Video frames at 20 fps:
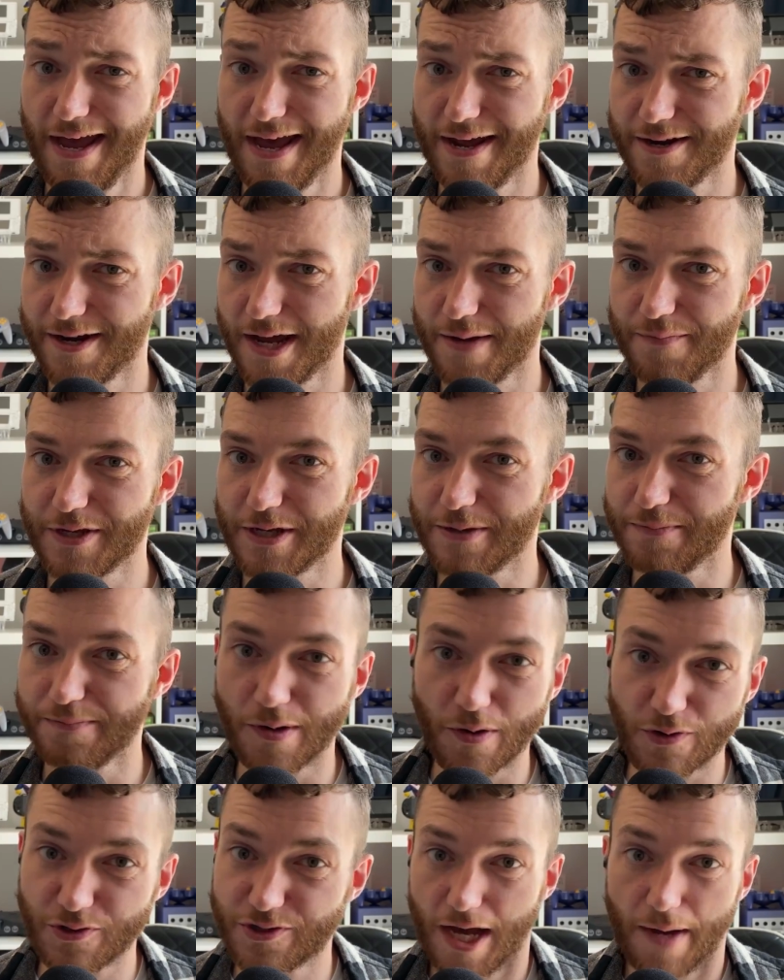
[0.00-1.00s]
And I'm the
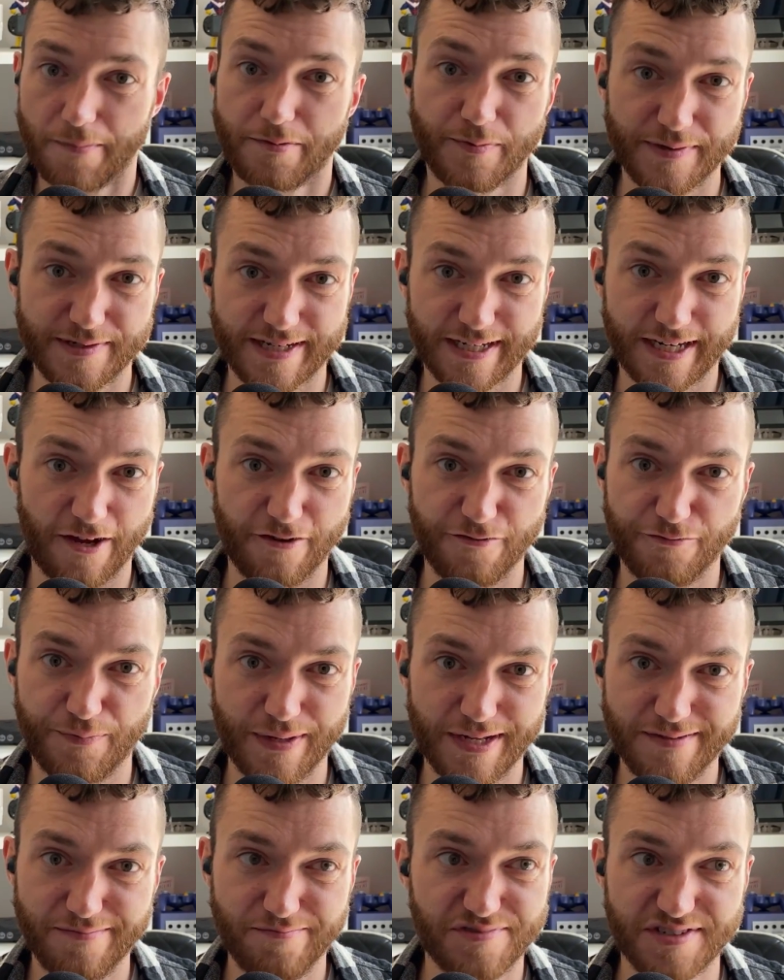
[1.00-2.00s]
most optimistic I've
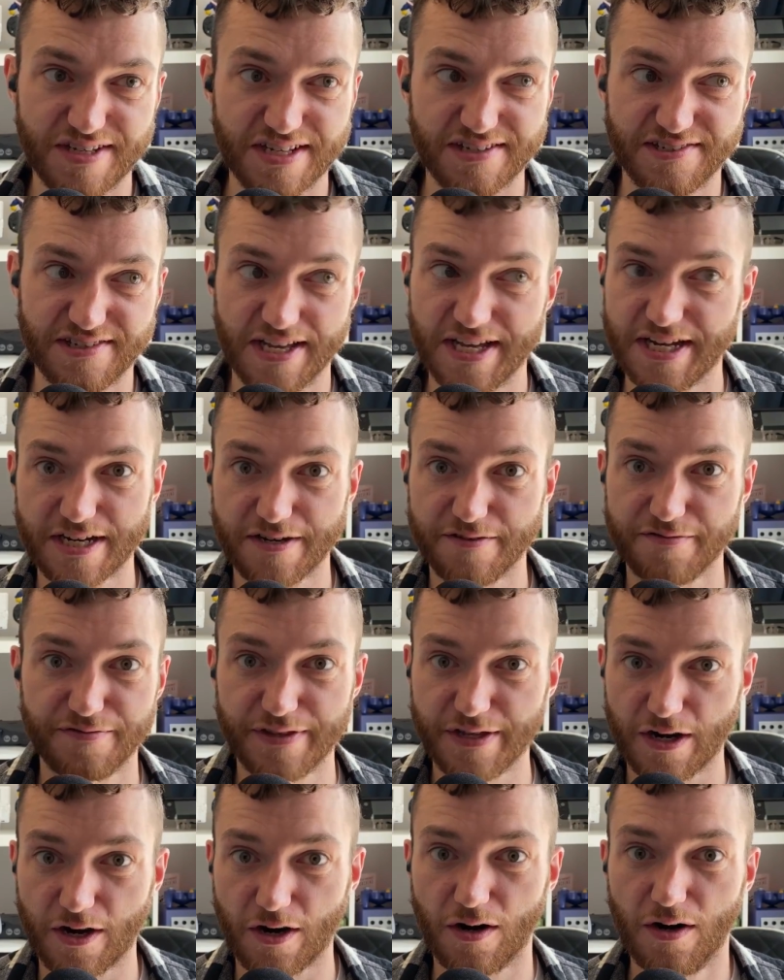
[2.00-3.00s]
been since any of
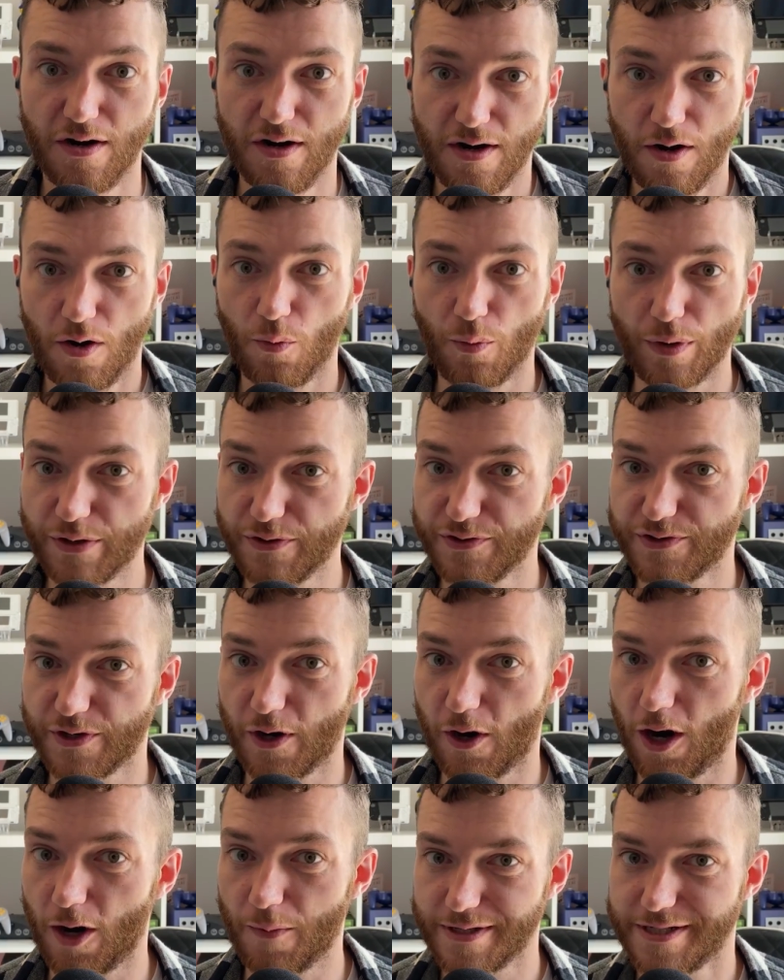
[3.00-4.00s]
their Windows on
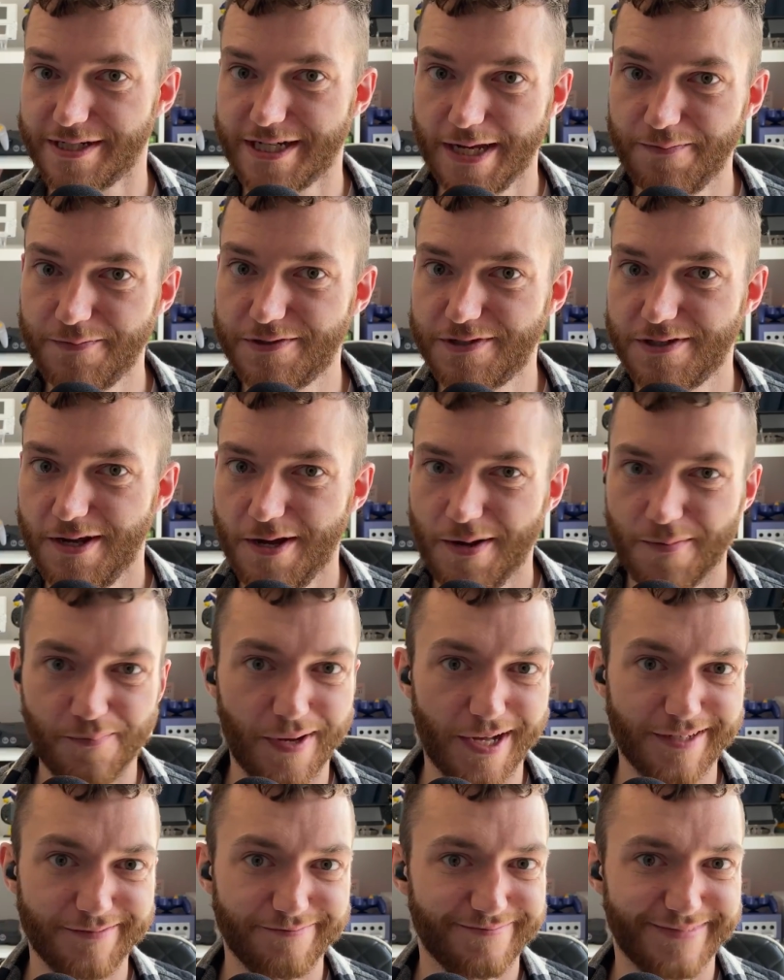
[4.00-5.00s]
ARM attempts.
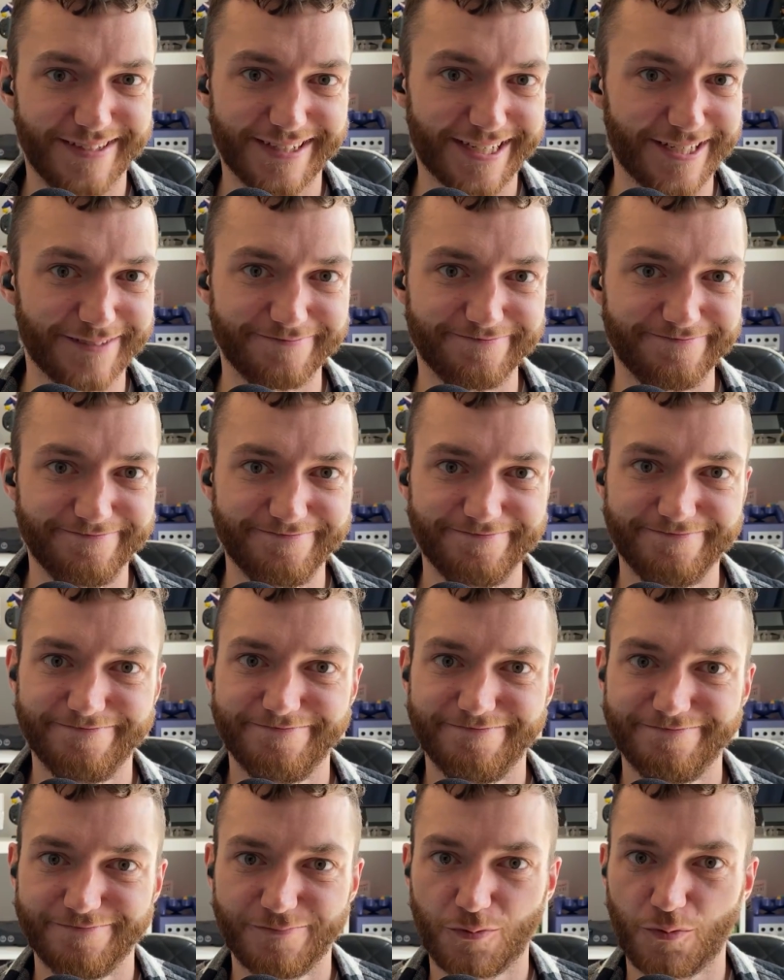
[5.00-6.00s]
But again,
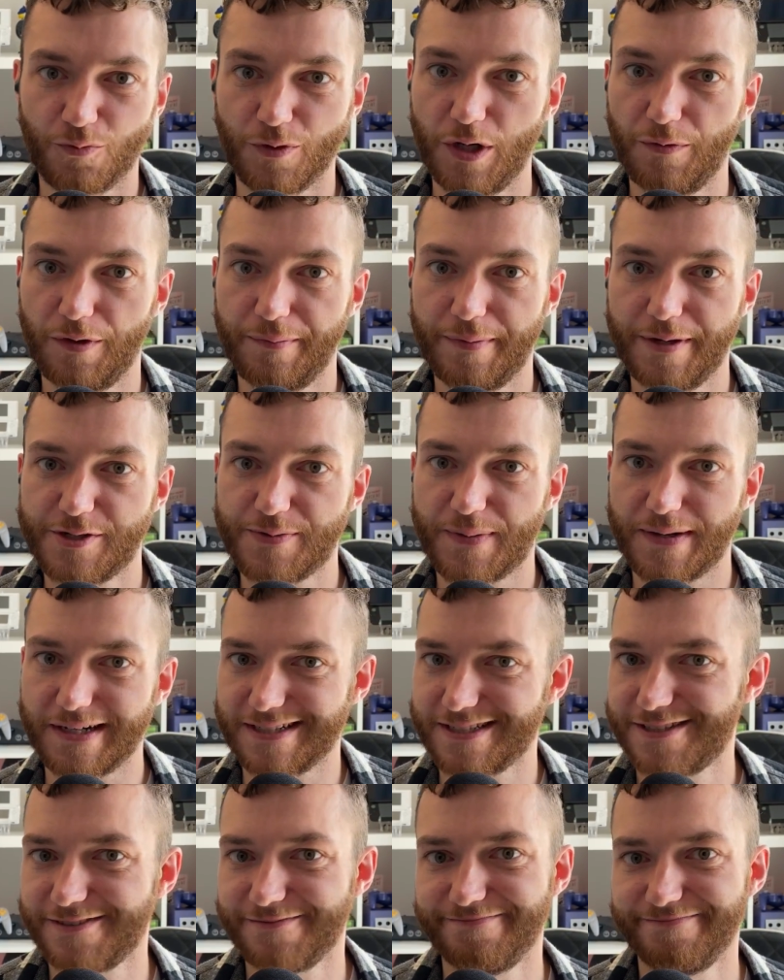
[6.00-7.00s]
real-world
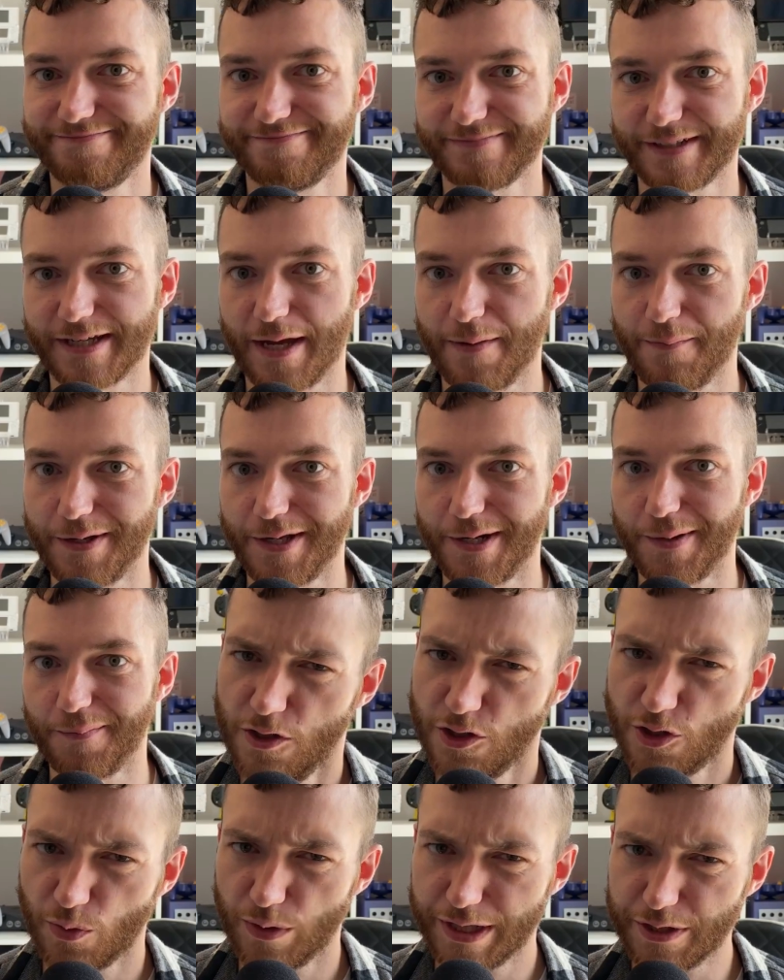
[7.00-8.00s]
benchmarks. Can't beat him.
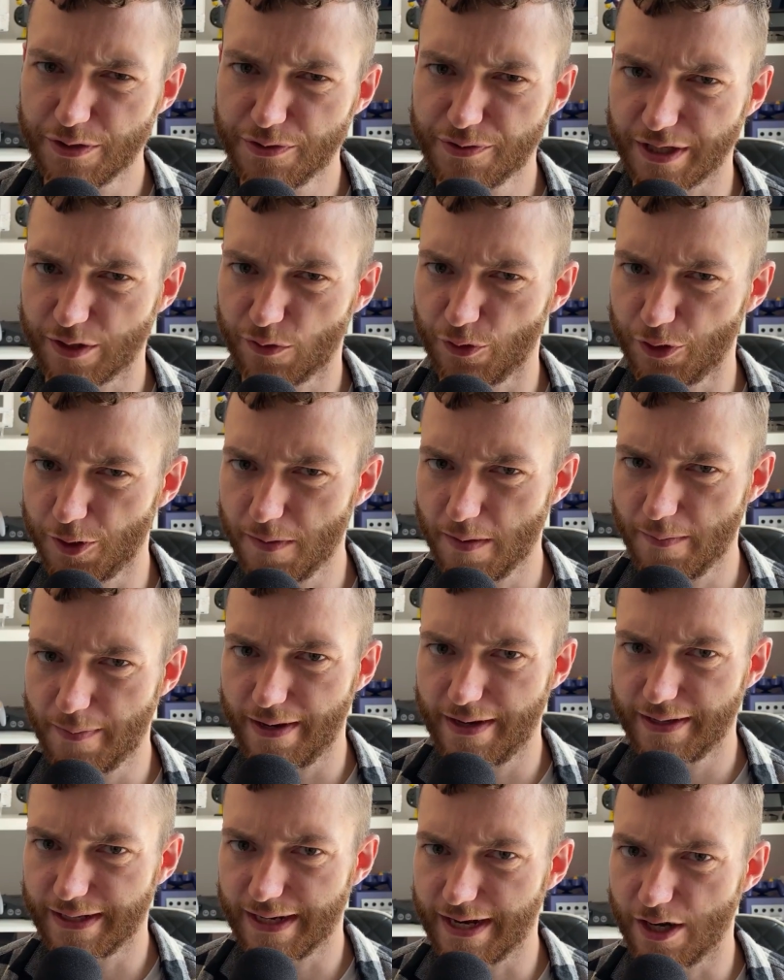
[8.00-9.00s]
So what do you think? Will you be
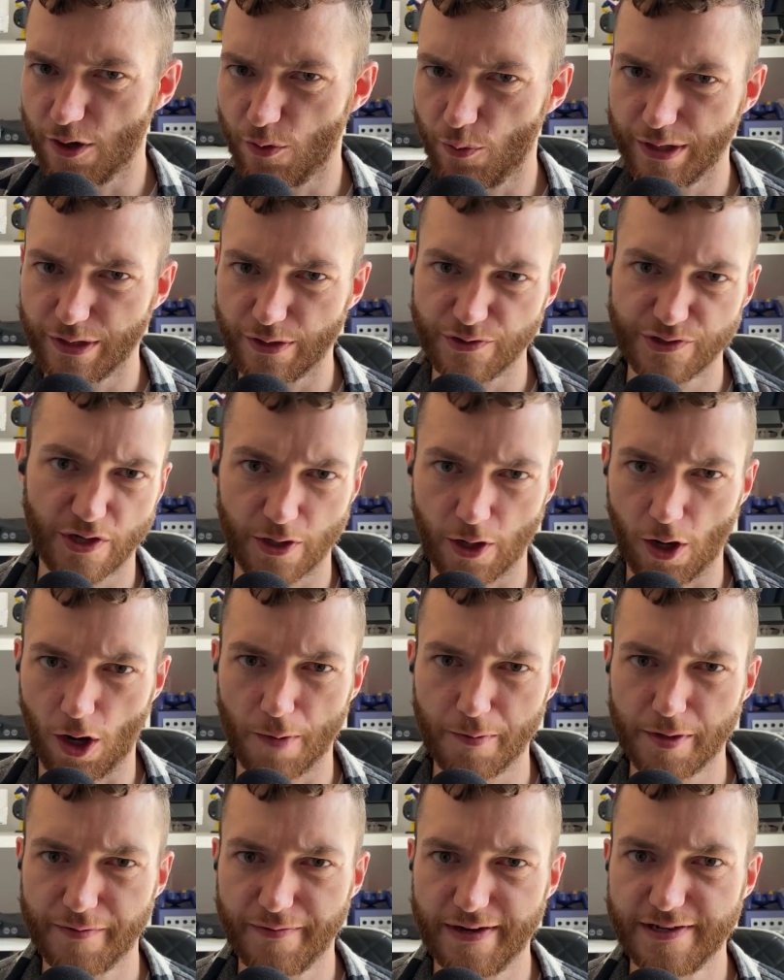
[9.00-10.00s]
buying a Windows on
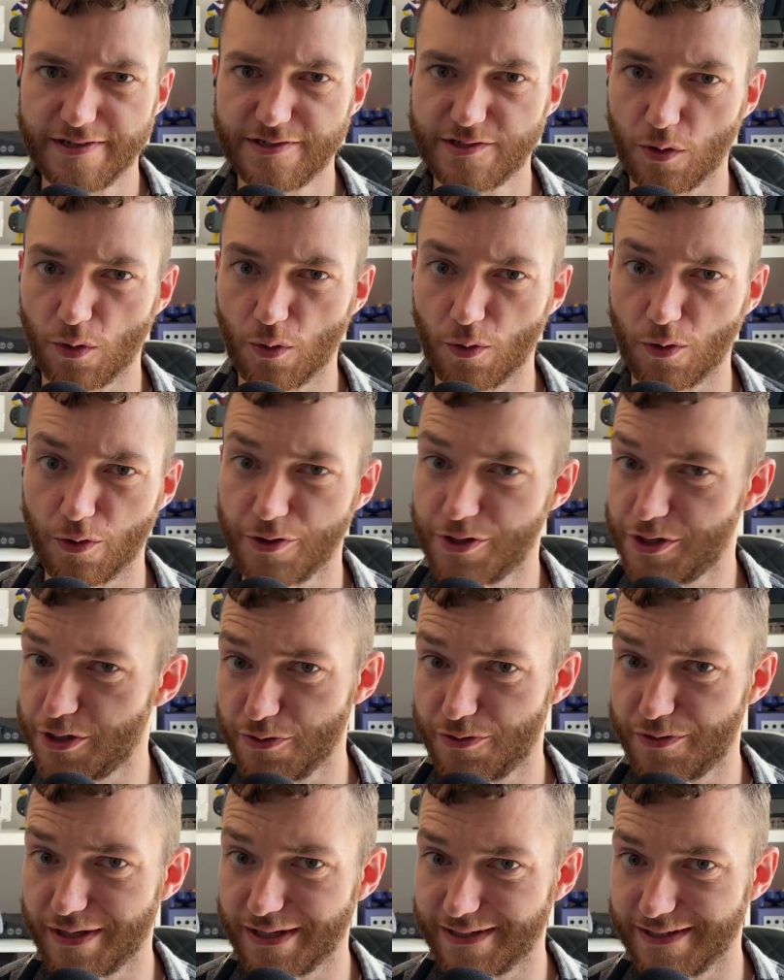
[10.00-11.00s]
ARM device, or do
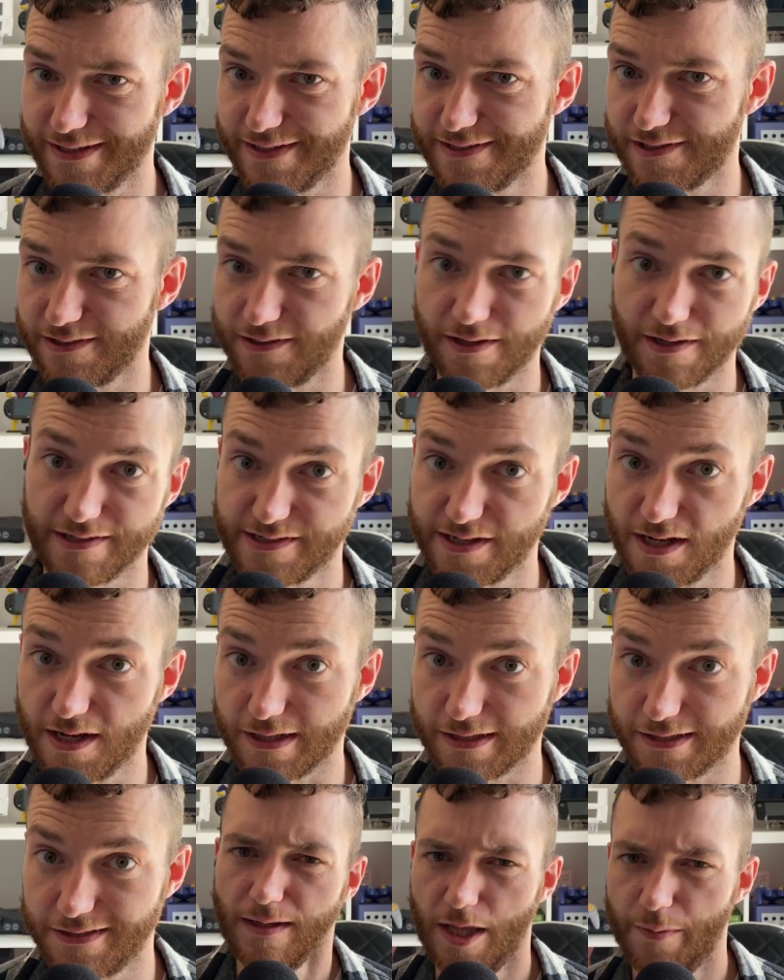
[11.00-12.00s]
you think it's a lot of
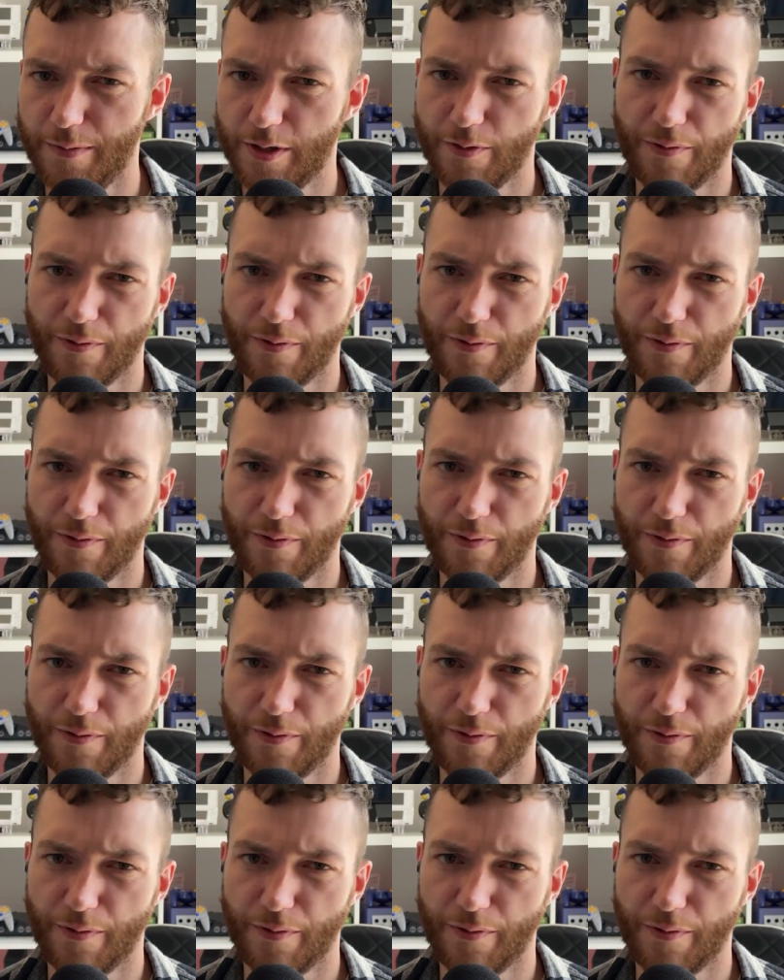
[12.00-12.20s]
talk? Let me know